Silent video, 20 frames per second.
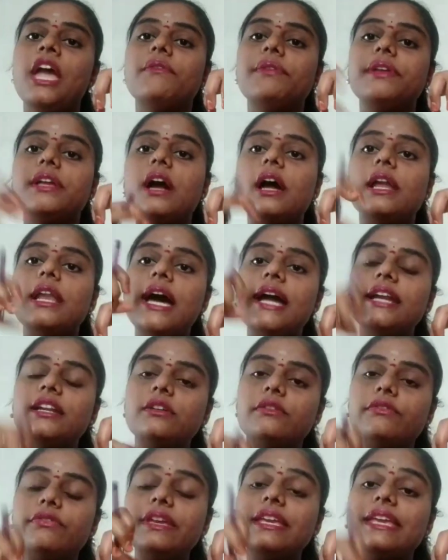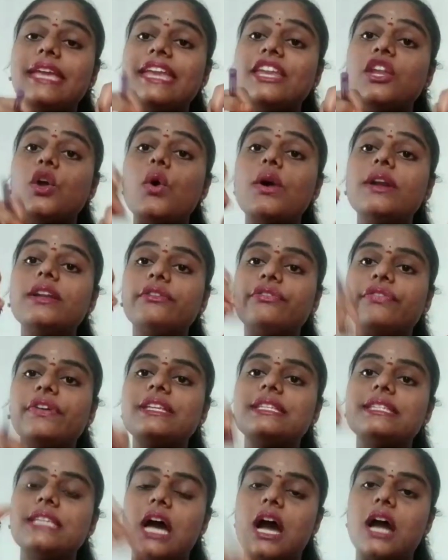we cannot
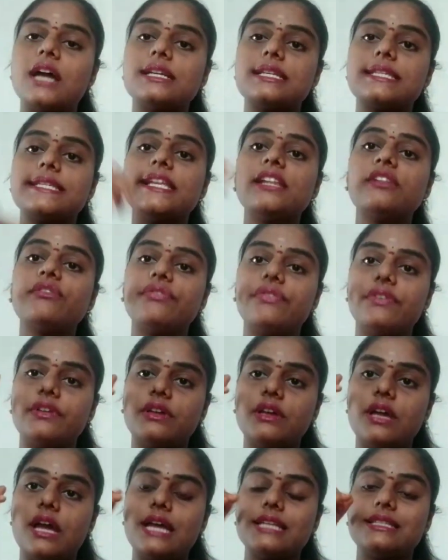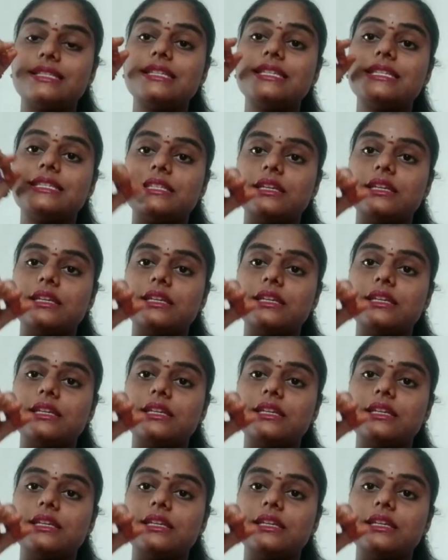fix ourselves as a